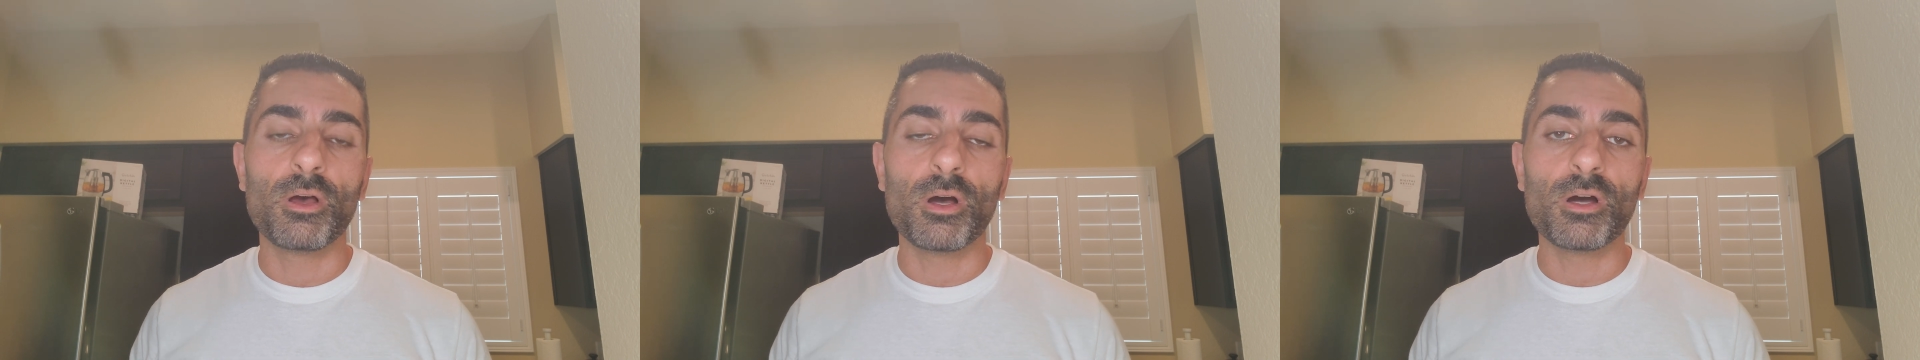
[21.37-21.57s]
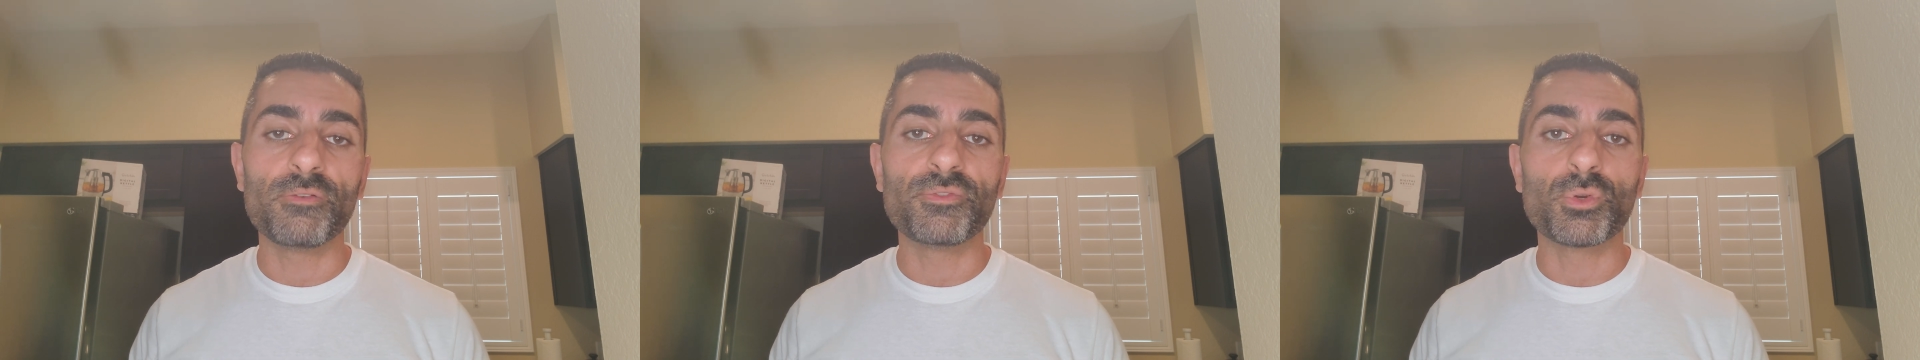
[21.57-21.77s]

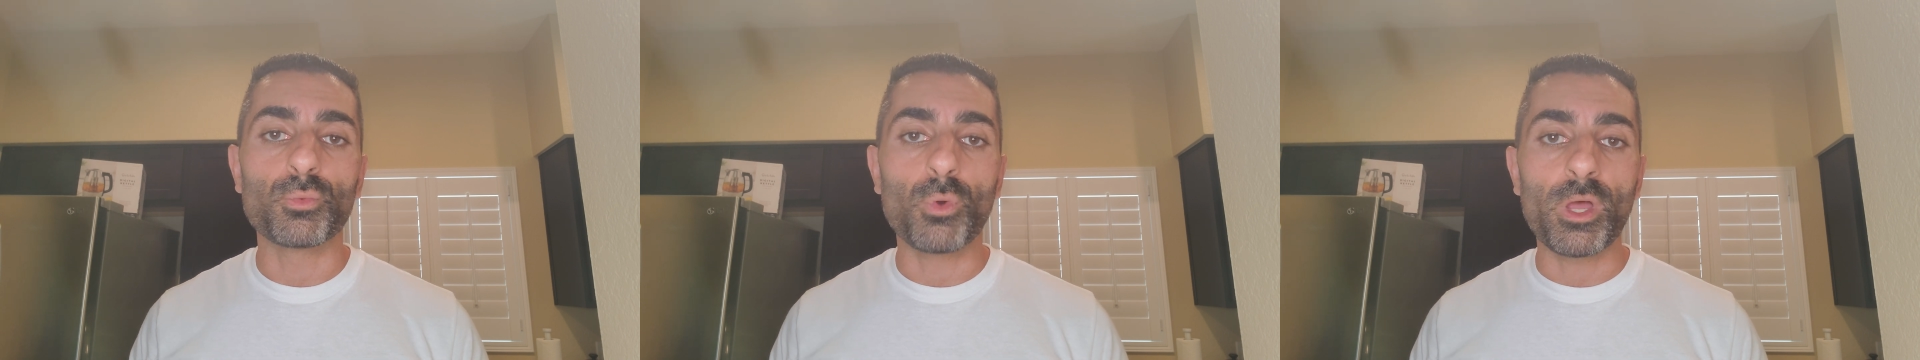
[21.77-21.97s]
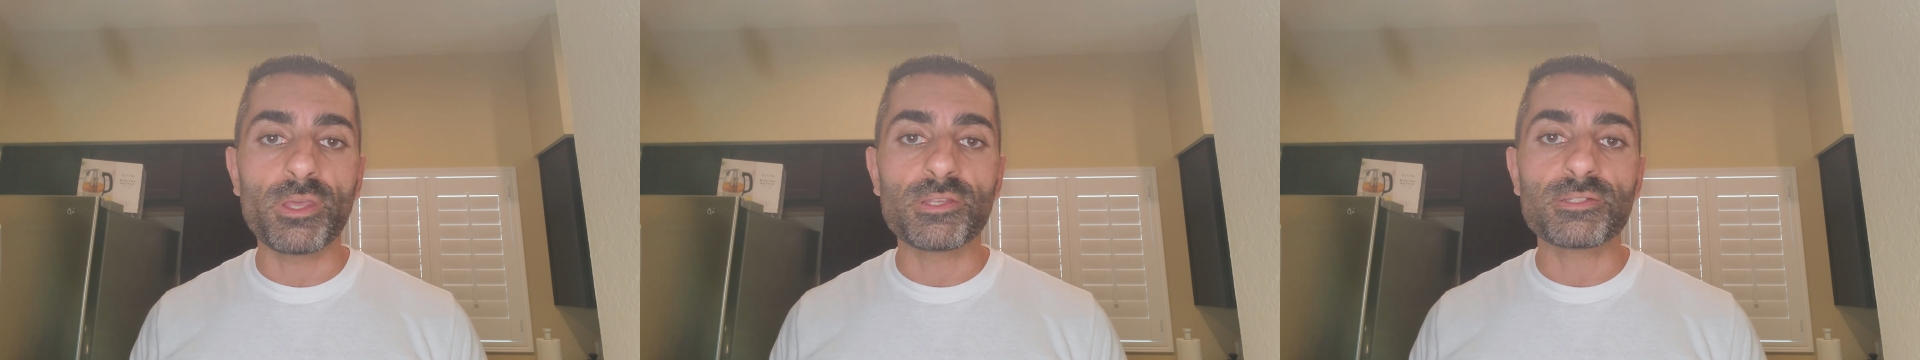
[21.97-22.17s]
of the
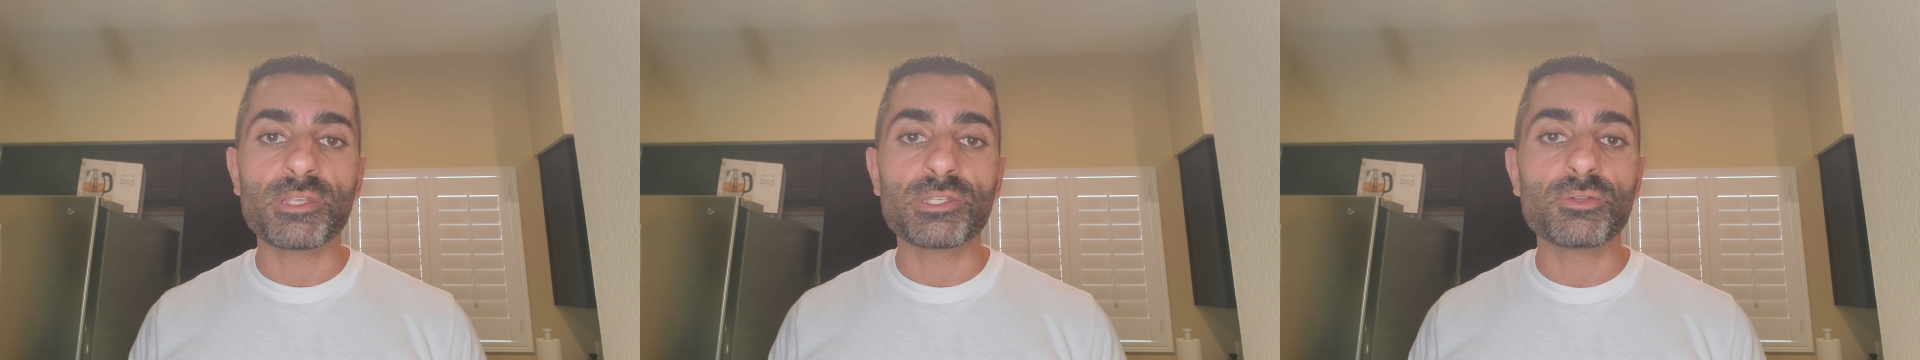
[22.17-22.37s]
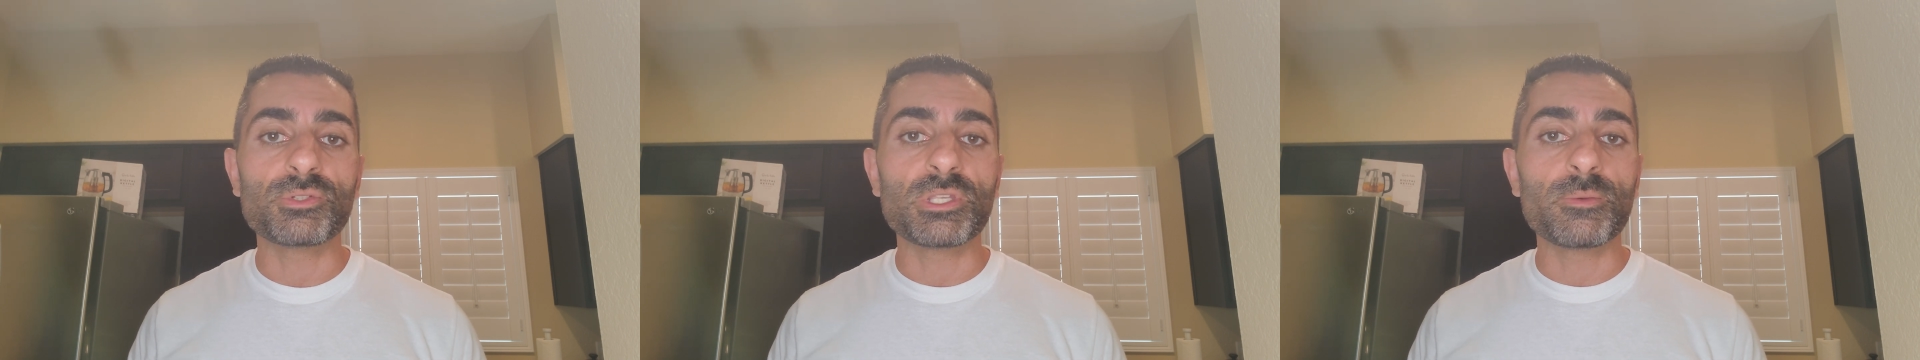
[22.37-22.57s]
rice
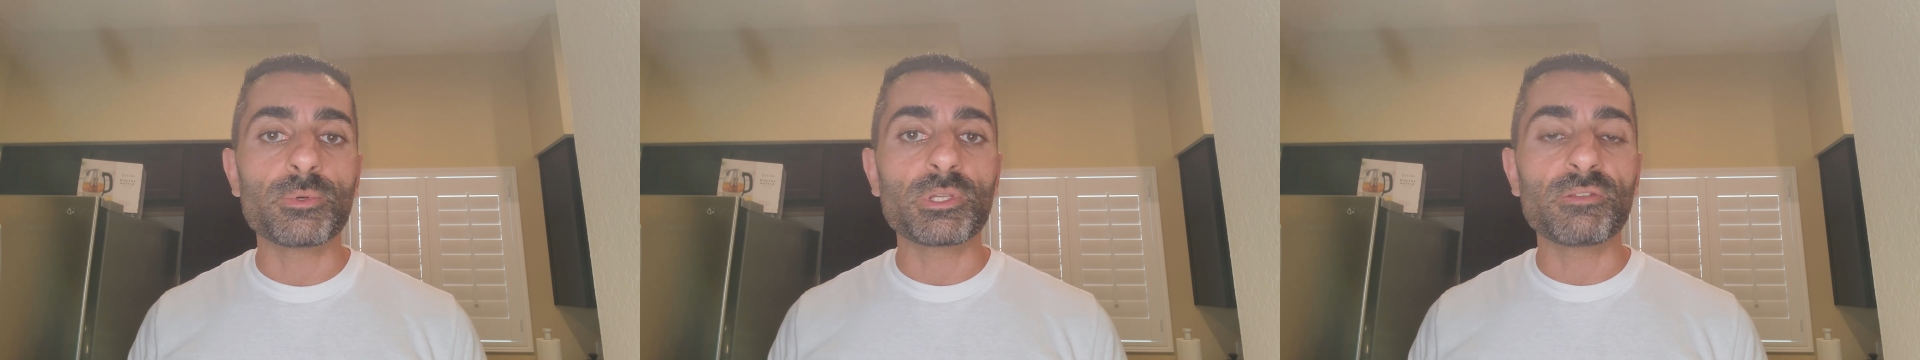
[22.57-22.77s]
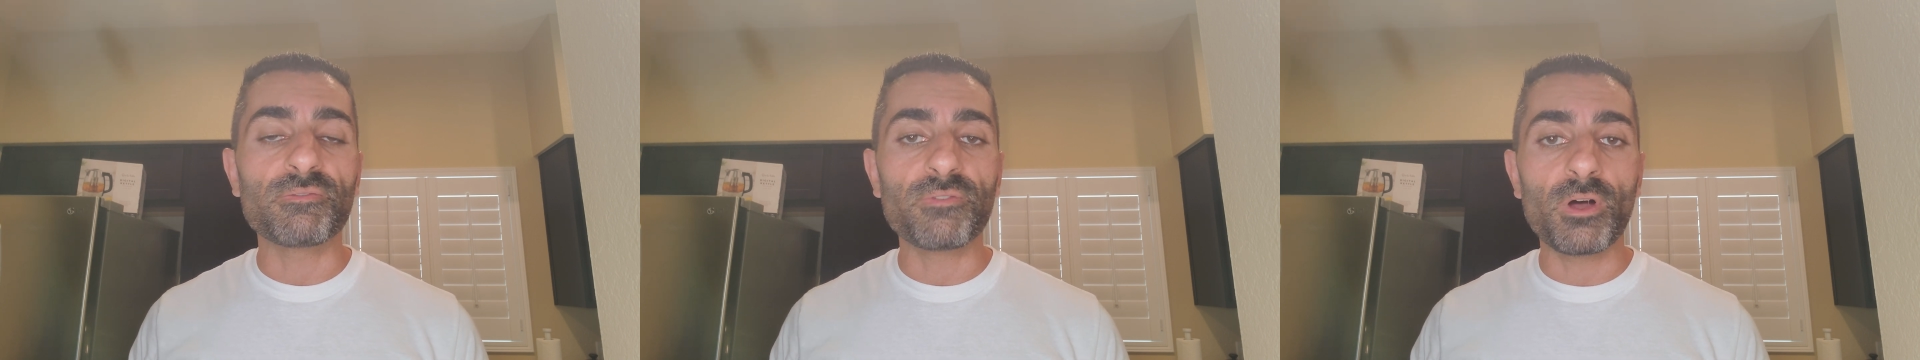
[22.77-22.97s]
that you typically